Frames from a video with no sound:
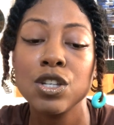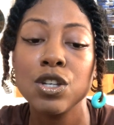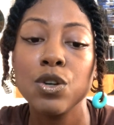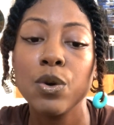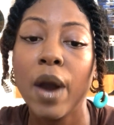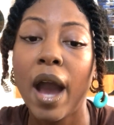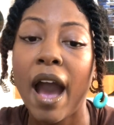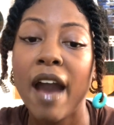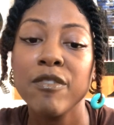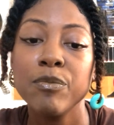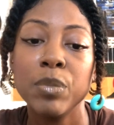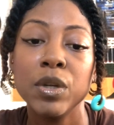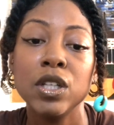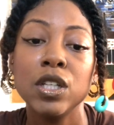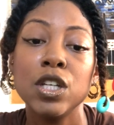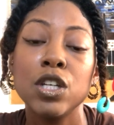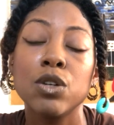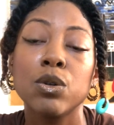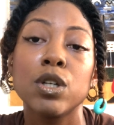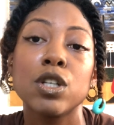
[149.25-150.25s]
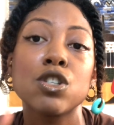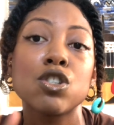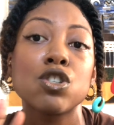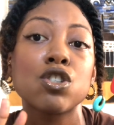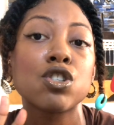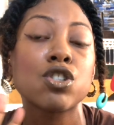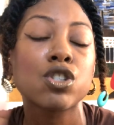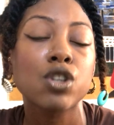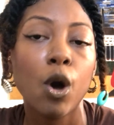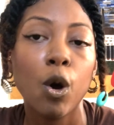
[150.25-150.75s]
I've been hearing
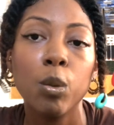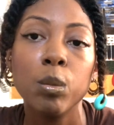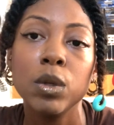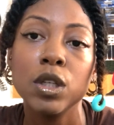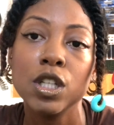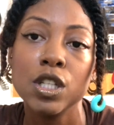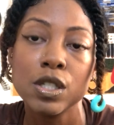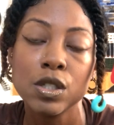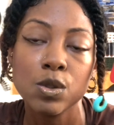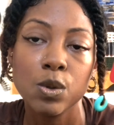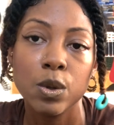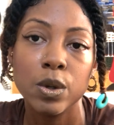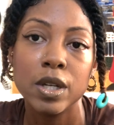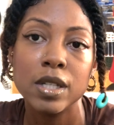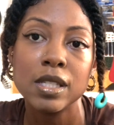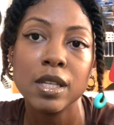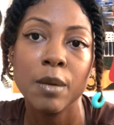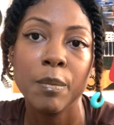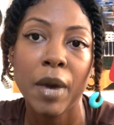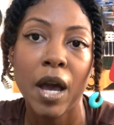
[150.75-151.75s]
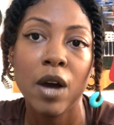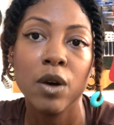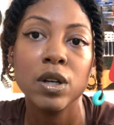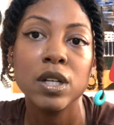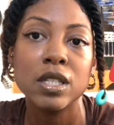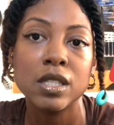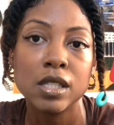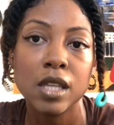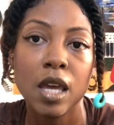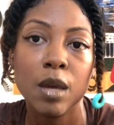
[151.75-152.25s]
so many stories about
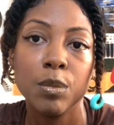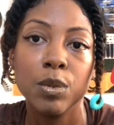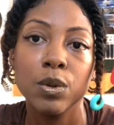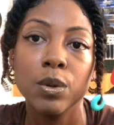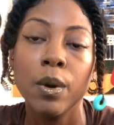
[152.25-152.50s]
Asebu.